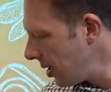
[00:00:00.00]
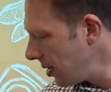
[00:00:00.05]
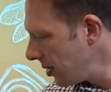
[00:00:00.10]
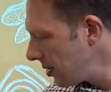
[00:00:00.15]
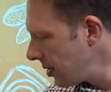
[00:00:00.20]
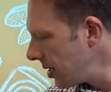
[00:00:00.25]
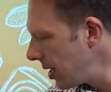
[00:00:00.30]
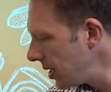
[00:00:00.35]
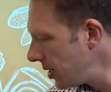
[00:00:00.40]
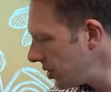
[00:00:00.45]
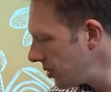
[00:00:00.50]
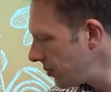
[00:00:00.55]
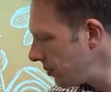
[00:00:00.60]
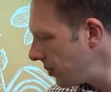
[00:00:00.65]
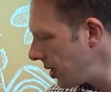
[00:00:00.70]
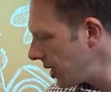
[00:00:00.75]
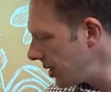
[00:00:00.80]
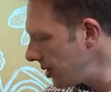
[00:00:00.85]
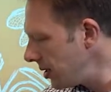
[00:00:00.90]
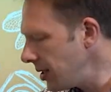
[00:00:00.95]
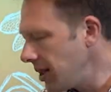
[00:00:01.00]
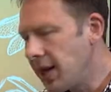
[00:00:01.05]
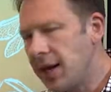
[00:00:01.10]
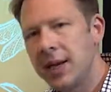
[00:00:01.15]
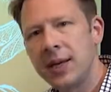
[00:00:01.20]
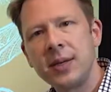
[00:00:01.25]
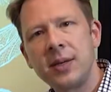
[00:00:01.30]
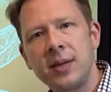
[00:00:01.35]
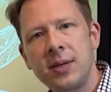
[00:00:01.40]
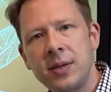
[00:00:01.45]
The next button
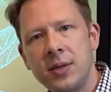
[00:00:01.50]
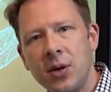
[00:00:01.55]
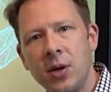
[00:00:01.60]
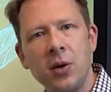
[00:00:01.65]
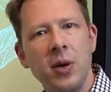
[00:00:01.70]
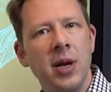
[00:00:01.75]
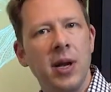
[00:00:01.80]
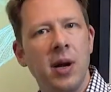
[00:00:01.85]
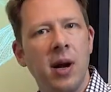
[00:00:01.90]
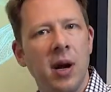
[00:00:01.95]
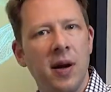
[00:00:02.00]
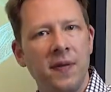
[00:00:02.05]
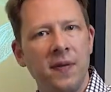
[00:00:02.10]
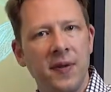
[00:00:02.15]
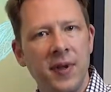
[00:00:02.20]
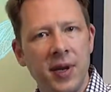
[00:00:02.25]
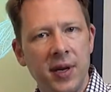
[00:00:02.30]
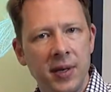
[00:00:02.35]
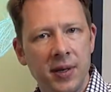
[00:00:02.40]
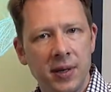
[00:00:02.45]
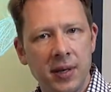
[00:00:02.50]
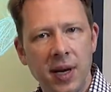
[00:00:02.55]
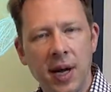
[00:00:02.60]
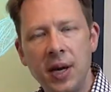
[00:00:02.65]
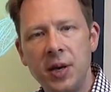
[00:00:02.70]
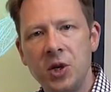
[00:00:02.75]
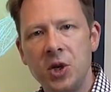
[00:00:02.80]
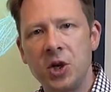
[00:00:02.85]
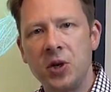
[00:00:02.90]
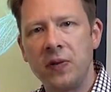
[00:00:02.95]
is turning off the
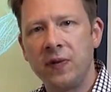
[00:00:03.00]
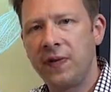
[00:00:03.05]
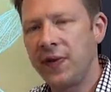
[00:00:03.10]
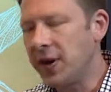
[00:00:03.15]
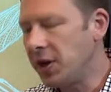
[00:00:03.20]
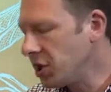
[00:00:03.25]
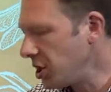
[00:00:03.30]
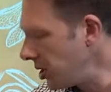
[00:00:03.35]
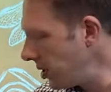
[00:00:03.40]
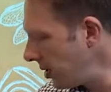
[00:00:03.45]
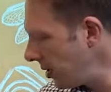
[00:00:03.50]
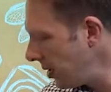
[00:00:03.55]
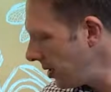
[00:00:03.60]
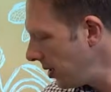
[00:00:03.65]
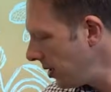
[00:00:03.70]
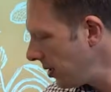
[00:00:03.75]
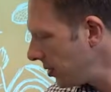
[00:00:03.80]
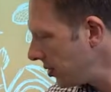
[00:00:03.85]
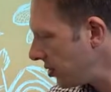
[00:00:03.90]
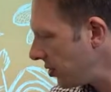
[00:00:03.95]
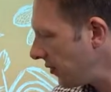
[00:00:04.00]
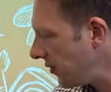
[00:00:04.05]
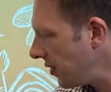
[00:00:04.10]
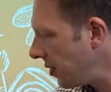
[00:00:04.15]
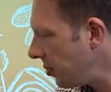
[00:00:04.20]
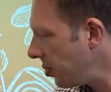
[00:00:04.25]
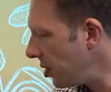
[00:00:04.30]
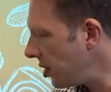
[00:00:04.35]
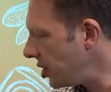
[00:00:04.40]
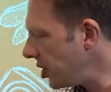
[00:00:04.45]
touch function. So if
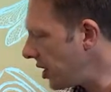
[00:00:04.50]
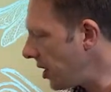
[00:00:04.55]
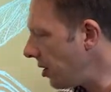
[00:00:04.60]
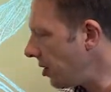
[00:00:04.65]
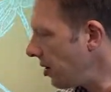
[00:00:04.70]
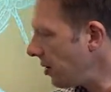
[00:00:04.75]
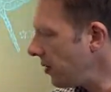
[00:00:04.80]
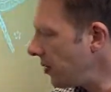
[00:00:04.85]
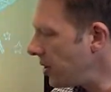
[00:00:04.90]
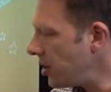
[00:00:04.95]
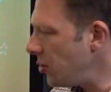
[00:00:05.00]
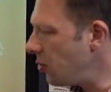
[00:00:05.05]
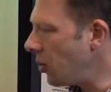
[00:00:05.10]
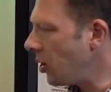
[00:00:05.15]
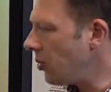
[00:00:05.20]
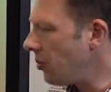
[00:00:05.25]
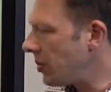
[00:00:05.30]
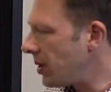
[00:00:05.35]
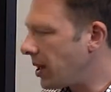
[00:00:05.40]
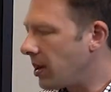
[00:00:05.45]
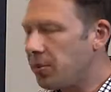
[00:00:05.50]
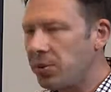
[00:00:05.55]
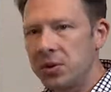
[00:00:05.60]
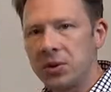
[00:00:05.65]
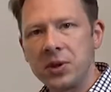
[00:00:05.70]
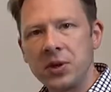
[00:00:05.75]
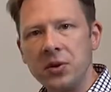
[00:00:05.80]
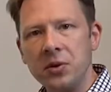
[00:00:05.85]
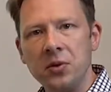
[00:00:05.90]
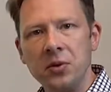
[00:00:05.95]
you push here, you won't be able
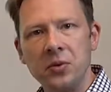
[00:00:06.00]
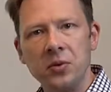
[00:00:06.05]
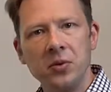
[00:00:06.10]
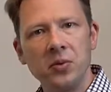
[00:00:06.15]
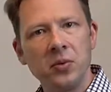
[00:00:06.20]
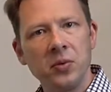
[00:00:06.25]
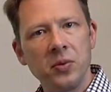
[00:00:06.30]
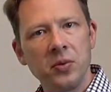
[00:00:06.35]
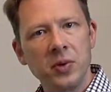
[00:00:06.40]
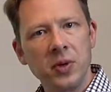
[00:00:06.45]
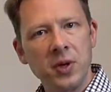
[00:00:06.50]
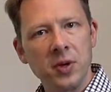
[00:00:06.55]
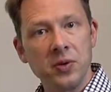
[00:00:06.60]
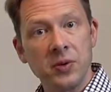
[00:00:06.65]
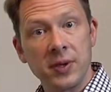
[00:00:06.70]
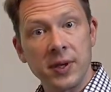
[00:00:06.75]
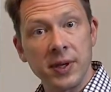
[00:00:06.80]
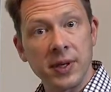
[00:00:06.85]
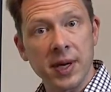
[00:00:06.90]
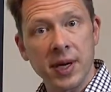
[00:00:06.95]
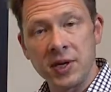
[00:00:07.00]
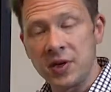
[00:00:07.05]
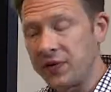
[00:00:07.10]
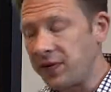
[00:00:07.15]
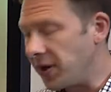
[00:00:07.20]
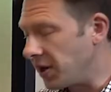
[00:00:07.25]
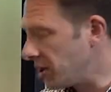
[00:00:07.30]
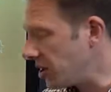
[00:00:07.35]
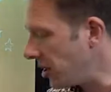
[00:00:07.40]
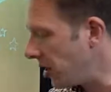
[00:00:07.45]
to use the touch
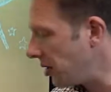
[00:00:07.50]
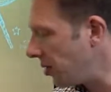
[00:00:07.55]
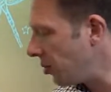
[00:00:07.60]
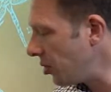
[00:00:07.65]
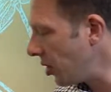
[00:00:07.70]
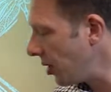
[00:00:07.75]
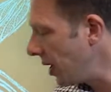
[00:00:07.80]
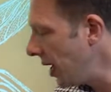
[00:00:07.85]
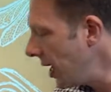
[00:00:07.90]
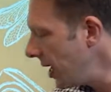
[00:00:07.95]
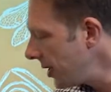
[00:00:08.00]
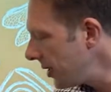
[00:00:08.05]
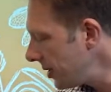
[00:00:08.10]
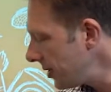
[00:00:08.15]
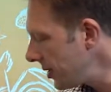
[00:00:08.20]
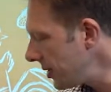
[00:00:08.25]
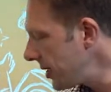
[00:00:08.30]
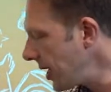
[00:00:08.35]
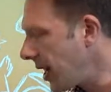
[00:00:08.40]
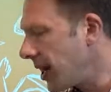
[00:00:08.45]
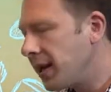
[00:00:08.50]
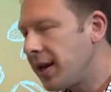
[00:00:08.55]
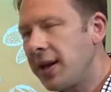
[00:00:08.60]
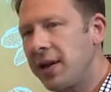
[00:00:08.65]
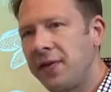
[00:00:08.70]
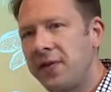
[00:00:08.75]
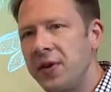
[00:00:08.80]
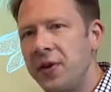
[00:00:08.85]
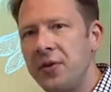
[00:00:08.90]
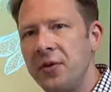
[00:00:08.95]
function on the board. This is
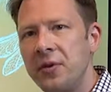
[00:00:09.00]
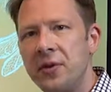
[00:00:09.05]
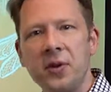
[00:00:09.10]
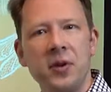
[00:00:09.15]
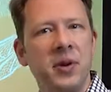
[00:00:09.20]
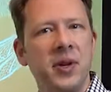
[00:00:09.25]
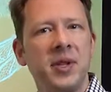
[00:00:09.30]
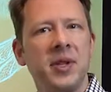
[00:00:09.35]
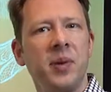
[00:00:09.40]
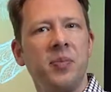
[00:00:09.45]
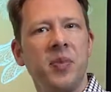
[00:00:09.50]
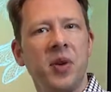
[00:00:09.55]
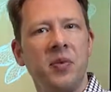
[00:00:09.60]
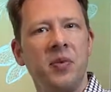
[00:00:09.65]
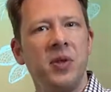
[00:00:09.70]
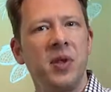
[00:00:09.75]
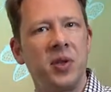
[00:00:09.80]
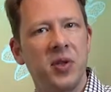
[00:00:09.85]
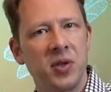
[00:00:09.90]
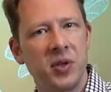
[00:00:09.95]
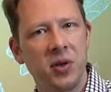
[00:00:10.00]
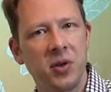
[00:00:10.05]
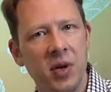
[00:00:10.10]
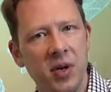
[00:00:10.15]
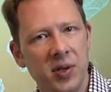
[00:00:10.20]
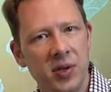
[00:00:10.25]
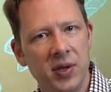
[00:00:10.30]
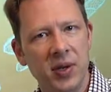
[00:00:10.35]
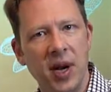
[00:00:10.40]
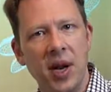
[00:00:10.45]
handy if you're doing something with the
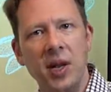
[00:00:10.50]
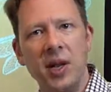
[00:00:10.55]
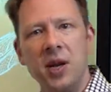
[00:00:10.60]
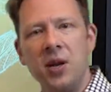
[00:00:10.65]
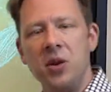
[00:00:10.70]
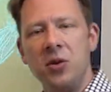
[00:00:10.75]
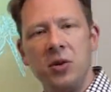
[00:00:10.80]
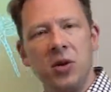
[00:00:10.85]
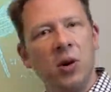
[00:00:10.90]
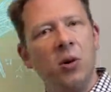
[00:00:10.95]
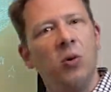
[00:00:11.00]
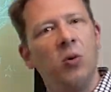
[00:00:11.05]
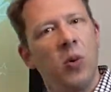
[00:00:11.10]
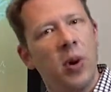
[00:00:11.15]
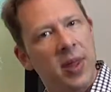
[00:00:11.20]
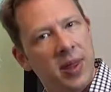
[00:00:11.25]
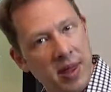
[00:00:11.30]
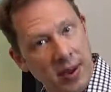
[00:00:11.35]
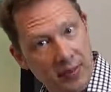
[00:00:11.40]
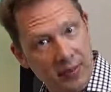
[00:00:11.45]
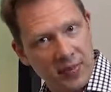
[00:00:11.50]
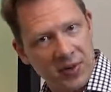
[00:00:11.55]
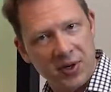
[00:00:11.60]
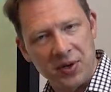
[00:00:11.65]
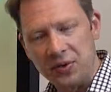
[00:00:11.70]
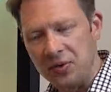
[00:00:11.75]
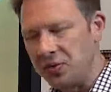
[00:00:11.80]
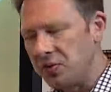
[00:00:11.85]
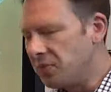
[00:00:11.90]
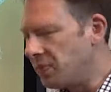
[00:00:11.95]
students and then you don't want them
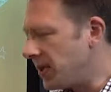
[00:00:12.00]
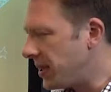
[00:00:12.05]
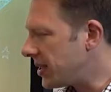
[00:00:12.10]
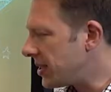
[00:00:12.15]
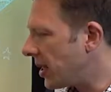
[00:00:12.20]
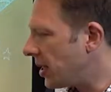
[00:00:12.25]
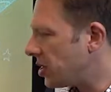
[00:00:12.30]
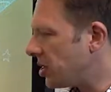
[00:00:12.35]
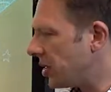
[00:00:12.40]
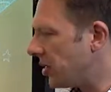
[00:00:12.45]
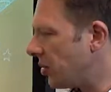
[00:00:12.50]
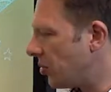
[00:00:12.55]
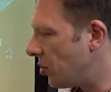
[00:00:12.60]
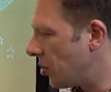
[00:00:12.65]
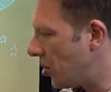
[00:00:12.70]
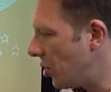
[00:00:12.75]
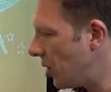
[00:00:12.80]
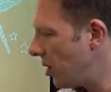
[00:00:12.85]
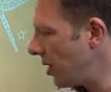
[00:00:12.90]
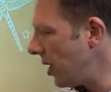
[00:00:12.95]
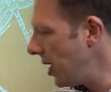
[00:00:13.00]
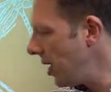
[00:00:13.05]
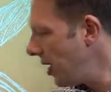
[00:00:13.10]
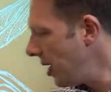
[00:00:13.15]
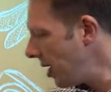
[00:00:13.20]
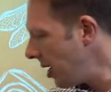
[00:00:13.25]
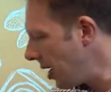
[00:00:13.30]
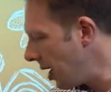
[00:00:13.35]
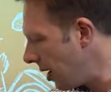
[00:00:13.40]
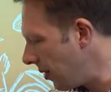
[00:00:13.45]
to be touching the board,
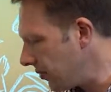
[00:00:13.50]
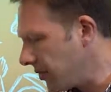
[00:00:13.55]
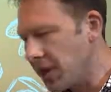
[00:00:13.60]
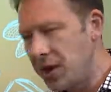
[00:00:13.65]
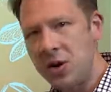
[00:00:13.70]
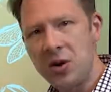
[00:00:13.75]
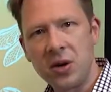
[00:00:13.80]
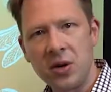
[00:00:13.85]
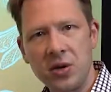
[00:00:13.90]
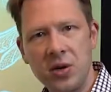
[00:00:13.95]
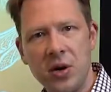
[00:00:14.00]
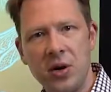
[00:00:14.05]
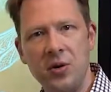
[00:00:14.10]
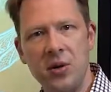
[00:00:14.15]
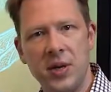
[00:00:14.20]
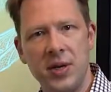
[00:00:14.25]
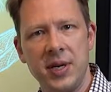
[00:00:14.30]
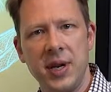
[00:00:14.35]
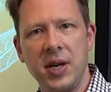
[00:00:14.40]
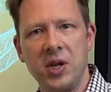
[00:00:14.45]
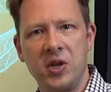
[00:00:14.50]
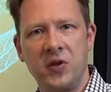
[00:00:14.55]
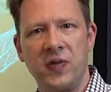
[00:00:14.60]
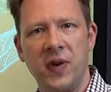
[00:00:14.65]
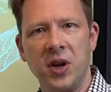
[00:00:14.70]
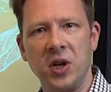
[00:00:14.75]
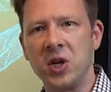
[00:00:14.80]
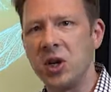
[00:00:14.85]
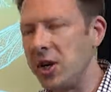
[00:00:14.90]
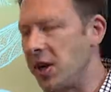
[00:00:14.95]
then you can turn the touch
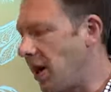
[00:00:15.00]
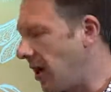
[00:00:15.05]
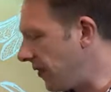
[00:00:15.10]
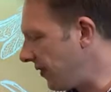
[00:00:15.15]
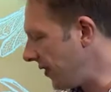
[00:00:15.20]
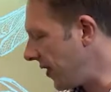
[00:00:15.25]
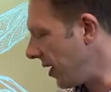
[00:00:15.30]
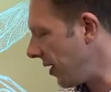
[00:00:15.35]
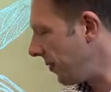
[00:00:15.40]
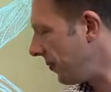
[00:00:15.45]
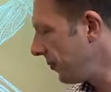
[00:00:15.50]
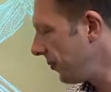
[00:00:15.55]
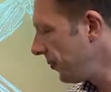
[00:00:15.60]
function off here.